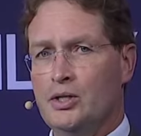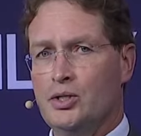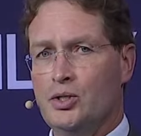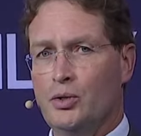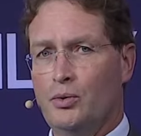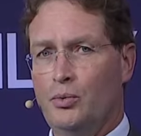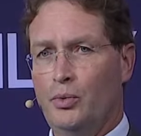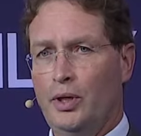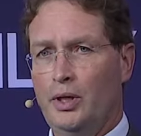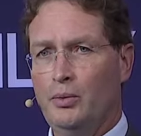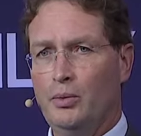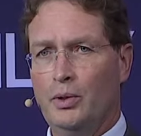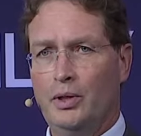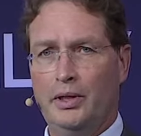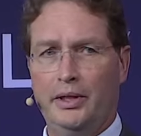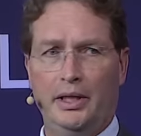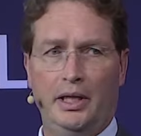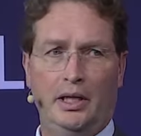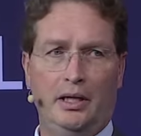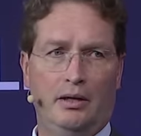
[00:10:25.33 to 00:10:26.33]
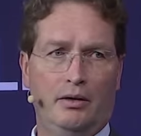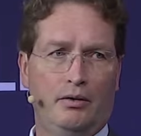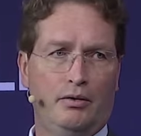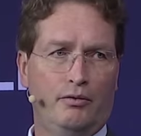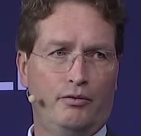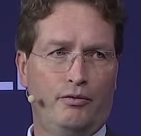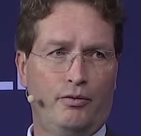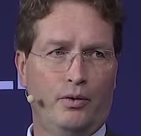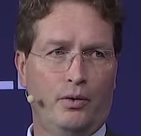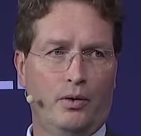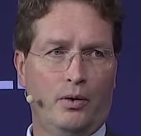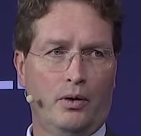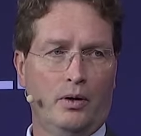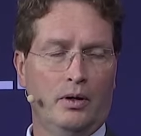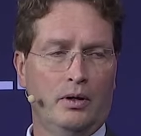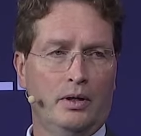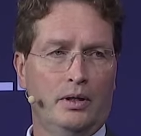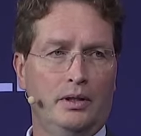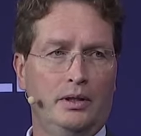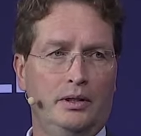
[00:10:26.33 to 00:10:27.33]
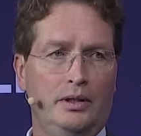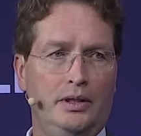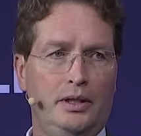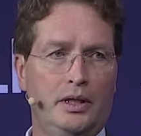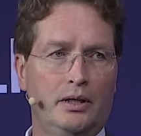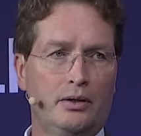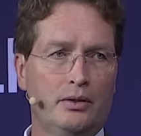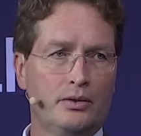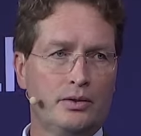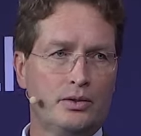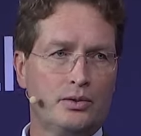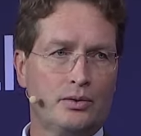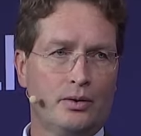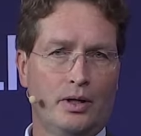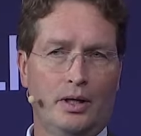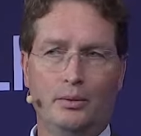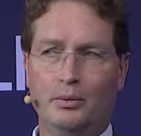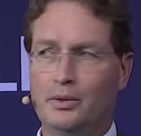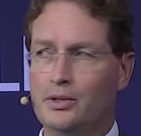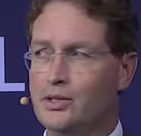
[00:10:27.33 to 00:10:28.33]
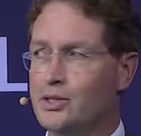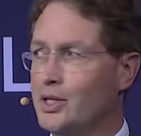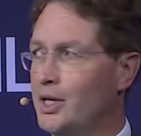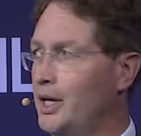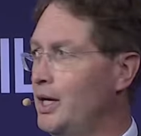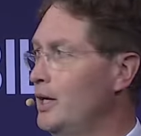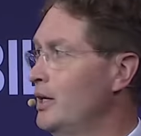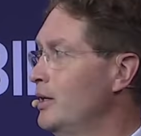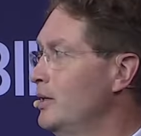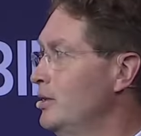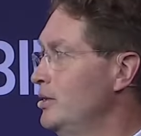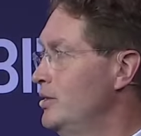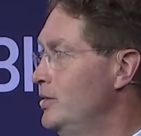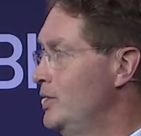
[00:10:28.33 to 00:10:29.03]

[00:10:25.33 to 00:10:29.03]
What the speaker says: So we will need for years, or I would say